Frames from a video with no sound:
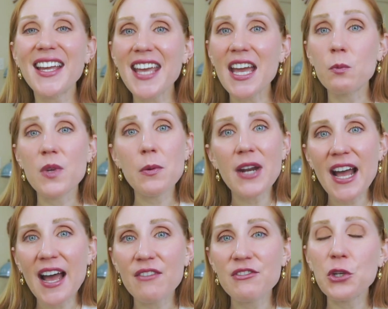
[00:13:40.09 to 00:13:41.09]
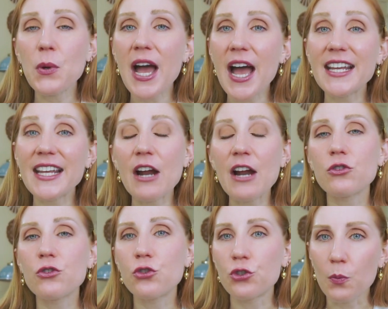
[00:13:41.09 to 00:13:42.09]
Again, we would have to
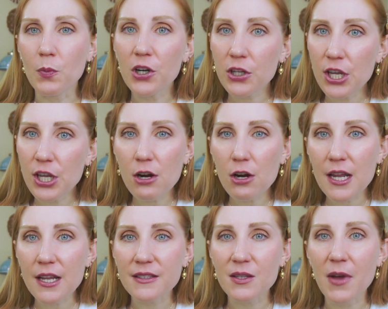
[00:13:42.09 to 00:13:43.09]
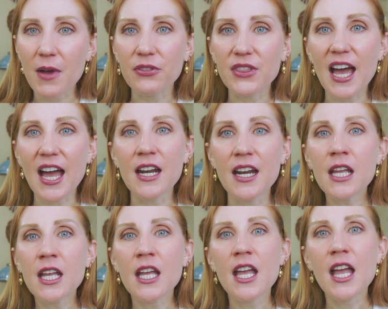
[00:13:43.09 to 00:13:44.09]
get super curious about that
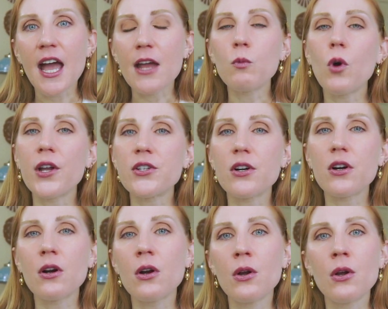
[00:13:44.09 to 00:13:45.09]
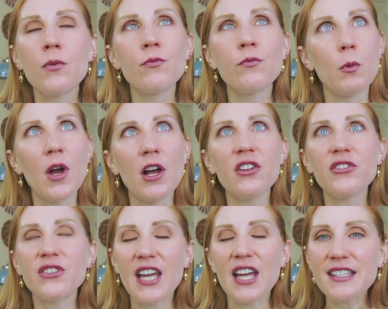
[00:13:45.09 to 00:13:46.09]
and wonder,
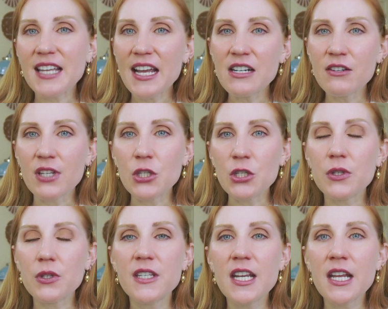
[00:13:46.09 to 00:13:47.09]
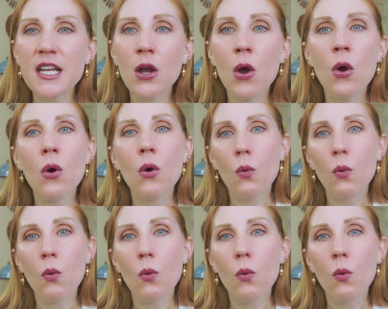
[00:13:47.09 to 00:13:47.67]
well, that's kind of interesting.